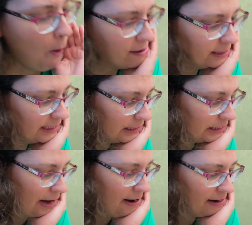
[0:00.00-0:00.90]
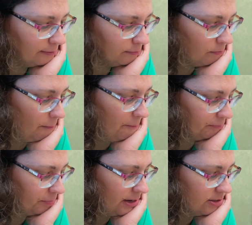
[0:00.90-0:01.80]

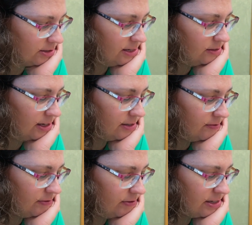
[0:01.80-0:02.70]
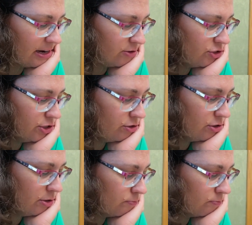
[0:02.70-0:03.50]
It's good. Lots of different textures.